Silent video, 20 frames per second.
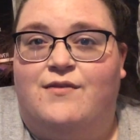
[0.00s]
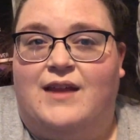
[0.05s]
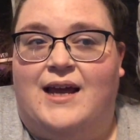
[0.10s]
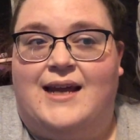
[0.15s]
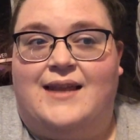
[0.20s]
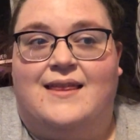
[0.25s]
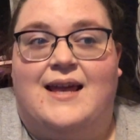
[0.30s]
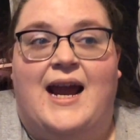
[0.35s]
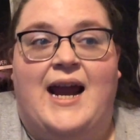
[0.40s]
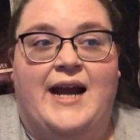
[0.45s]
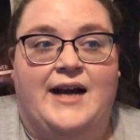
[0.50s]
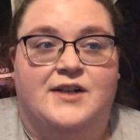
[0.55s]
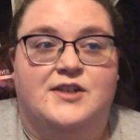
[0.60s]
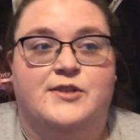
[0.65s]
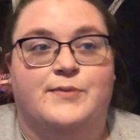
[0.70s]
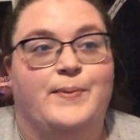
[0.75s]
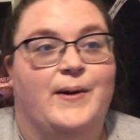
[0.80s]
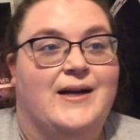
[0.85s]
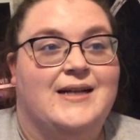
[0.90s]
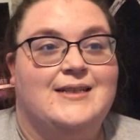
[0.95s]
like the
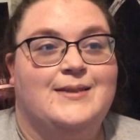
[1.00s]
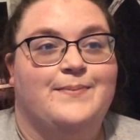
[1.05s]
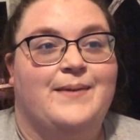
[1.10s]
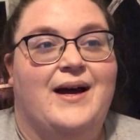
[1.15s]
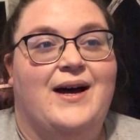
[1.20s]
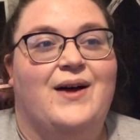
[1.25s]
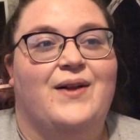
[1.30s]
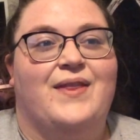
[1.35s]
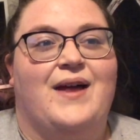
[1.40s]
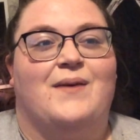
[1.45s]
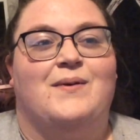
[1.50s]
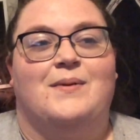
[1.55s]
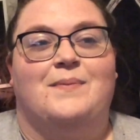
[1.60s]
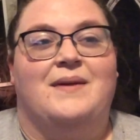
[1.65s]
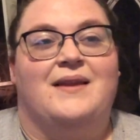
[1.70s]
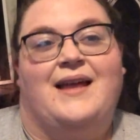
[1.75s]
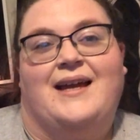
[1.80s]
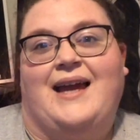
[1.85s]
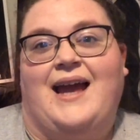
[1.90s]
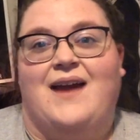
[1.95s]
hairspray smell that would
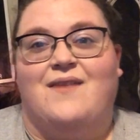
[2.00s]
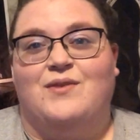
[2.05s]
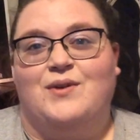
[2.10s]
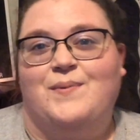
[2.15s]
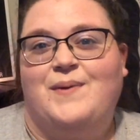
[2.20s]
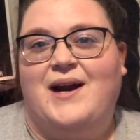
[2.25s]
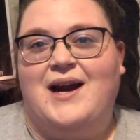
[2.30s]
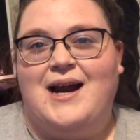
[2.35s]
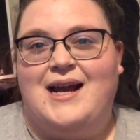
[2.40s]
be like everywhere